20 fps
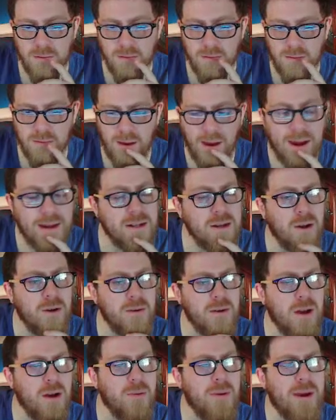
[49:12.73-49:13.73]
I
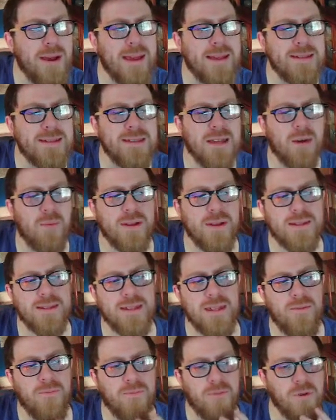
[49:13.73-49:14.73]
don't know. I guess that one
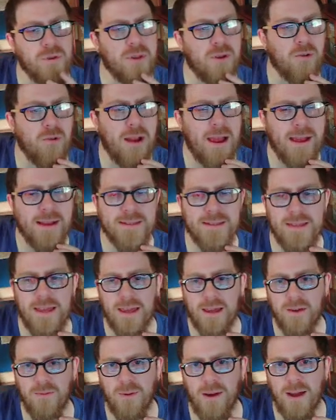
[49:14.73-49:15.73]
slipped through the cracks,
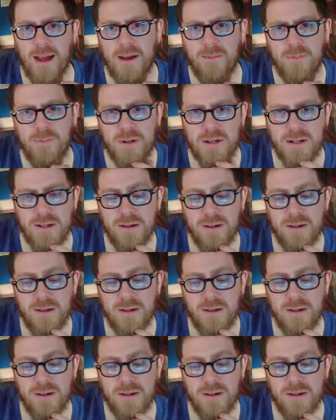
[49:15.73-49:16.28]
Nick. What happened?